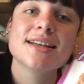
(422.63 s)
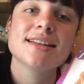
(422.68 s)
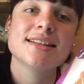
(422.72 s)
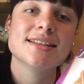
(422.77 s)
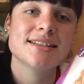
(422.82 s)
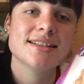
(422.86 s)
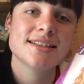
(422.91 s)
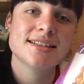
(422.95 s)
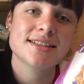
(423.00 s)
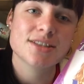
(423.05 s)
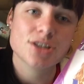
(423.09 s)

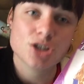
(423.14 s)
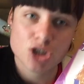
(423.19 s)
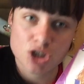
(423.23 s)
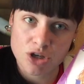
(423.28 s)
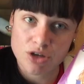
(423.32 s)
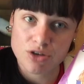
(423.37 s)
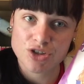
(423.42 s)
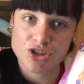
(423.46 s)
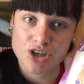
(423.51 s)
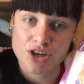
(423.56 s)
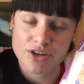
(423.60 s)
This is the
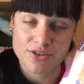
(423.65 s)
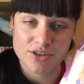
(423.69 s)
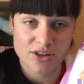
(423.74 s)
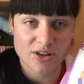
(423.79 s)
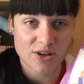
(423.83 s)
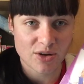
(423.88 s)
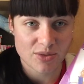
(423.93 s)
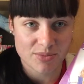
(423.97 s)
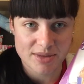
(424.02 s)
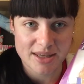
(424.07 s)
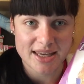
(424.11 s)
shoujo that
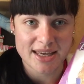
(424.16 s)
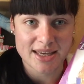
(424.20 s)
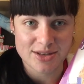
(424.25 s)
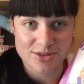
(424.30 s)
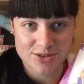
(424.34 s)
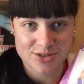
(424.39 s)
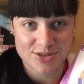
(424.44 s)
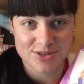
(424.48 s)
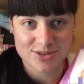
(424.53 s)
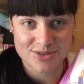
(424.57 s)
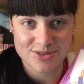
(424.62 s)
got me
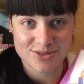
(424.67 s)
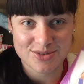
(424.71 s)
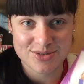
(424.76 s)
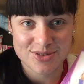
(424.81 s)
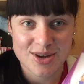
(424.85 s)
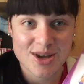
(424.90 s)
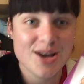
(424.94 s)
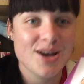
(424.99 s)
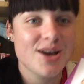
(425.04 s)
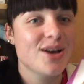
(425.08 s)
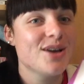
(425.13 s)
into
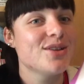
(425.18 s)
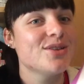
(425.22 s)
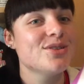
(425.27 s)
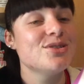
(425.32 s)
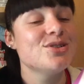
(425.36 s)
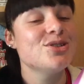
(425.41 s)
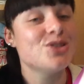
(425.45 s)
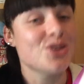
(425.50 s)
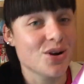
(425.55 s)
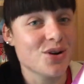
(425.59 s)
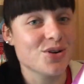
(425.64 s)

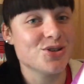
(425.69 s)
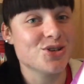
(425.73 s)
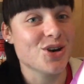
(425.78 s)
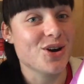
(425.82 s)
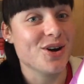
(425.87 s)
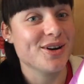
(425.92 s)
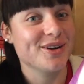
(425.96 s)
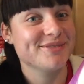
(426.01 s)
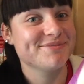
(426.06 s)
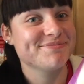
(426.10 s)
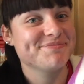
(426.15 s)

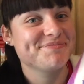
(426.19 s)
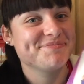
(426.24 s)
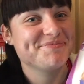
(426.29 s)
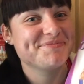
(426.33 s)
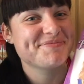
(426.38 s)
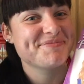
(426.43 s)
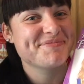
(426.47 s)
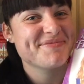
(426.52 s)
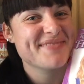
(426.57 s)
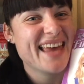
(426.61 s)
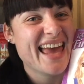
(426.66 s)
shoujo,
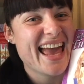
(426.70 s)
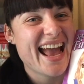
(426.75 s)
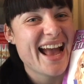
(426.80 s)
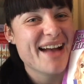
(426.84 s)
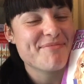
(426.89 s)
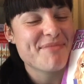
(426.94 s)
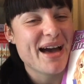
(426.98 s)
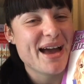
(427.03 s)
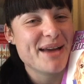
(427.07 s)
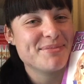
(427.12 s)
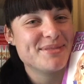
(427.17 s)

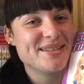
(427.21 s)
my